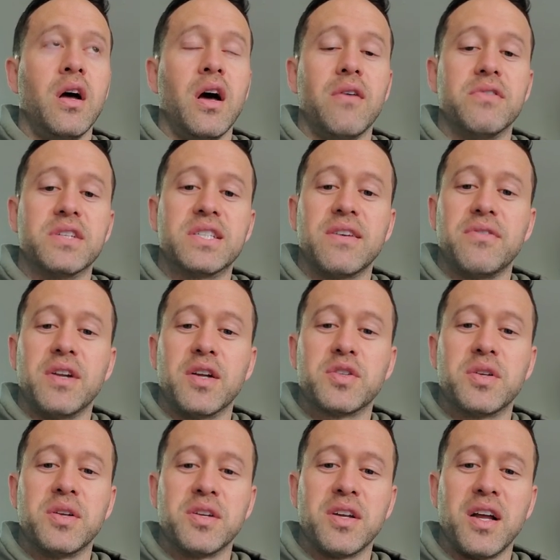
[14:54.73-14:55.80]
of a
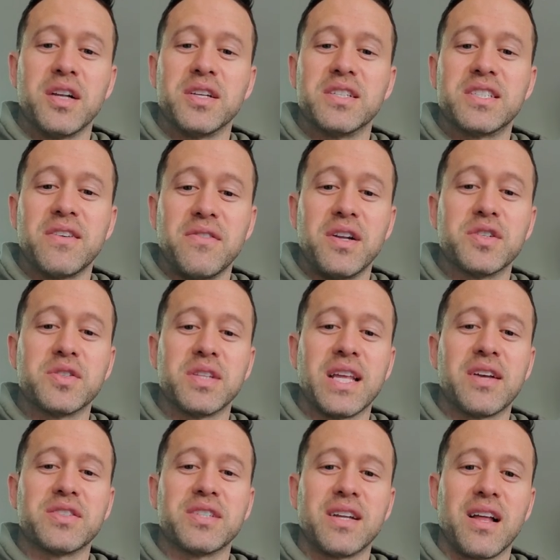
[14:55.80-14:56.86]
$700,000
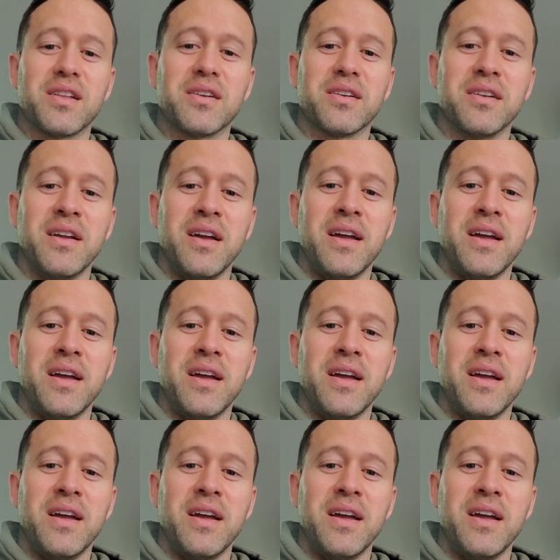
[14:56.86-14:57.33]
$700,